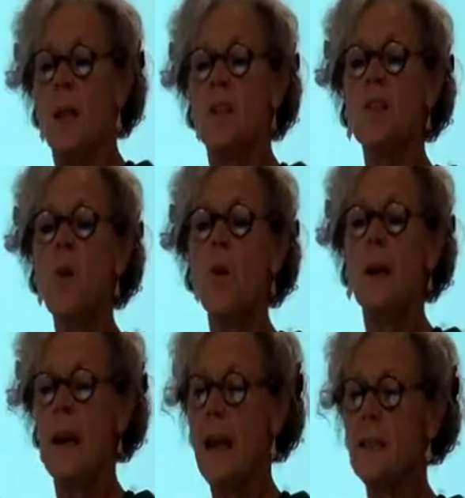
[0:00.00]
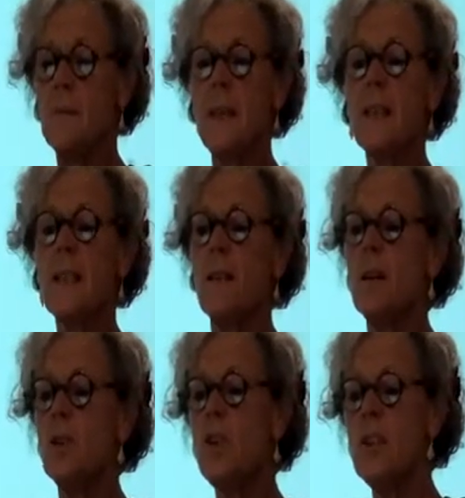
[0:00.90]
So let me
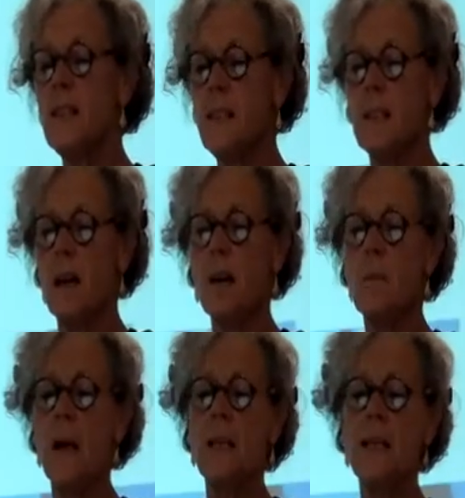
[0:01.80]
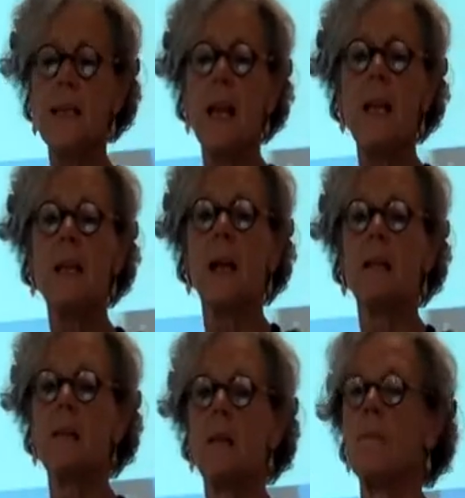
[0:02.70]
just start by saying
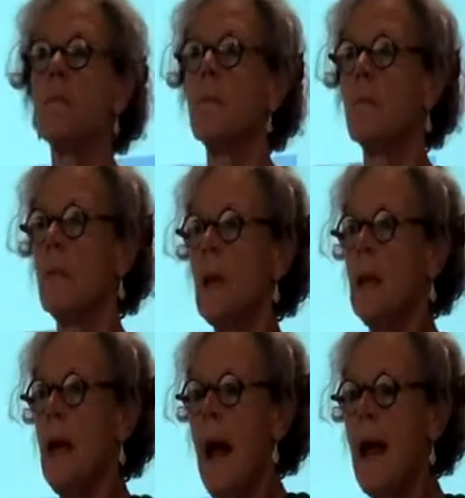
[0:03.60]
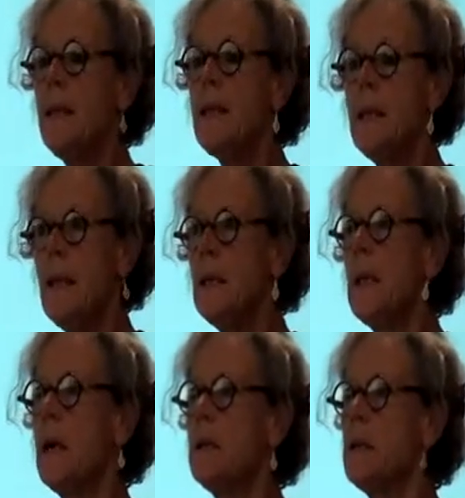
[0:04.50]
that I think
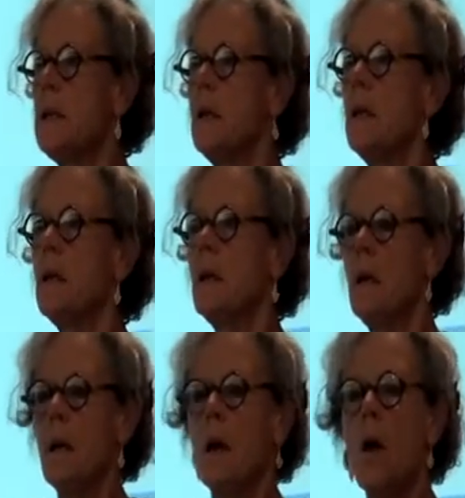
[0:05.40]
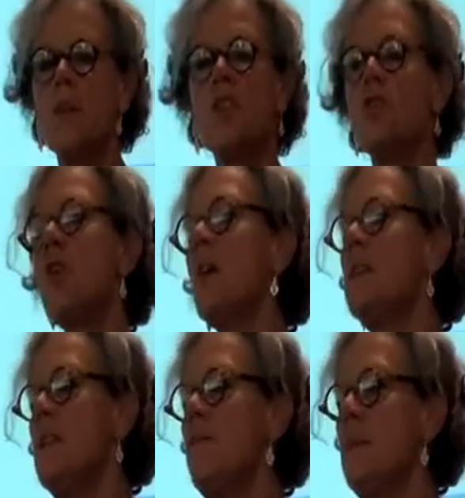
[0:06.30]
that
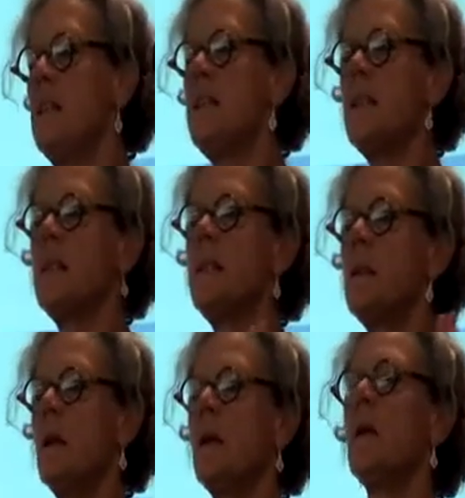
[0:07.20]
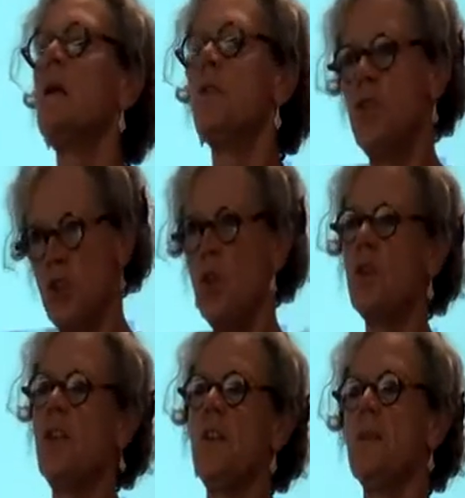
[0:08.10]
constructivists,
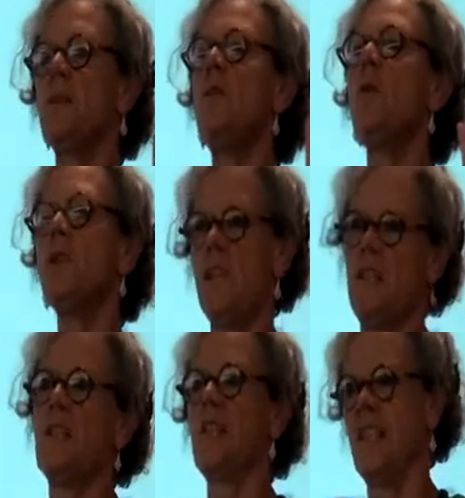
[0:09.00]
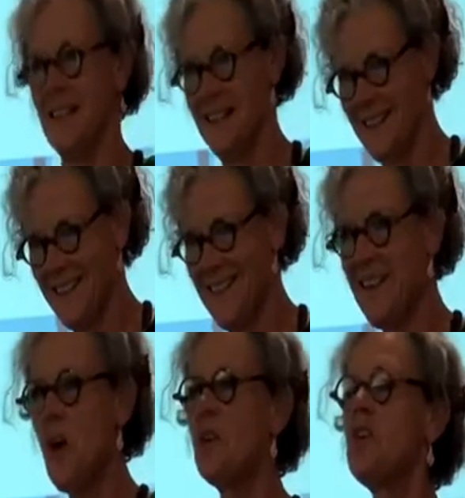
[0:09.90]
Sionists,
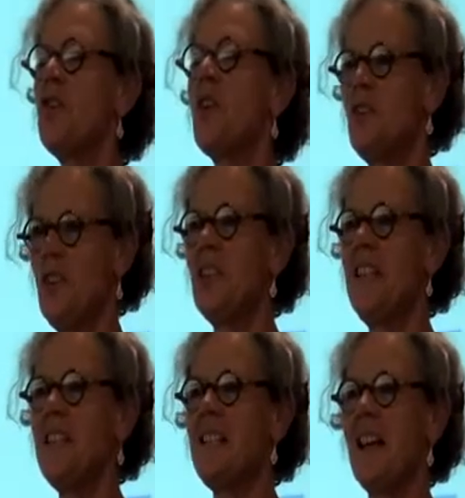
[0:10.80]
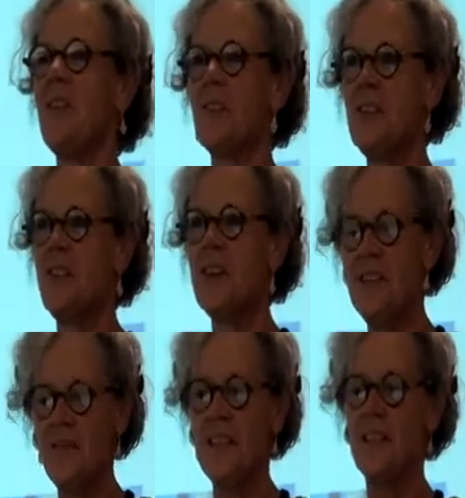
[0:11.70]
constructionists and
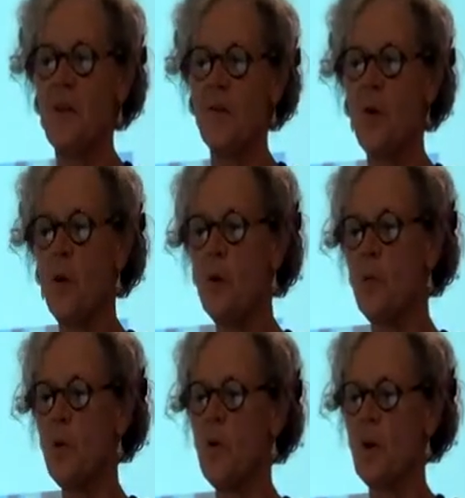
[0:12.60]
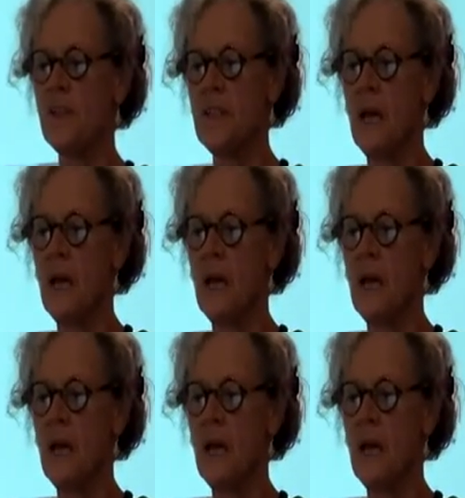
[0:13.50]
constructivists of all board